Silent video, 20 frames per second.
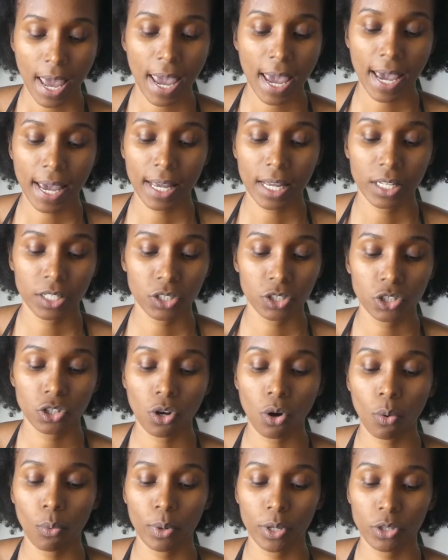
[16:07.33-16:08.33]
And
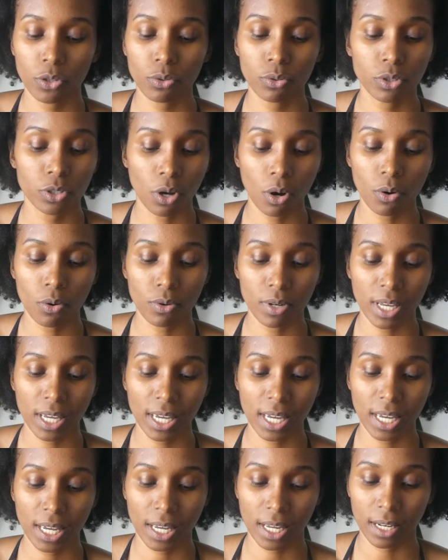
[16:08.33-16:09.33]
so when you zone
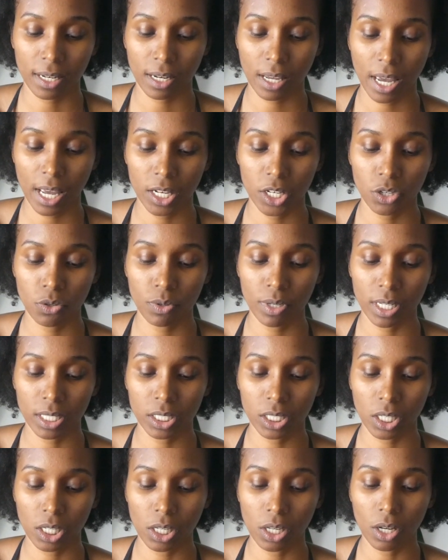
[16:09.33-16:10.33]
in and you get
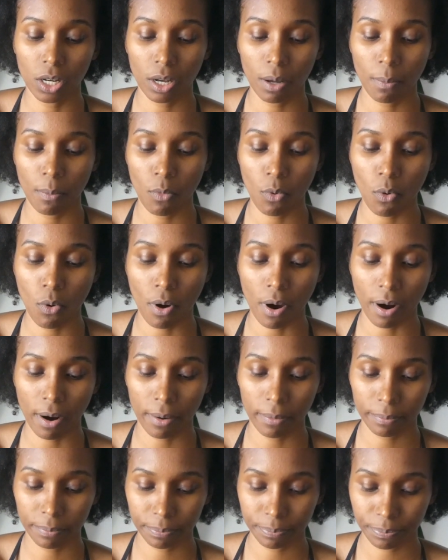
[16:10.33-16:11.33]
to look more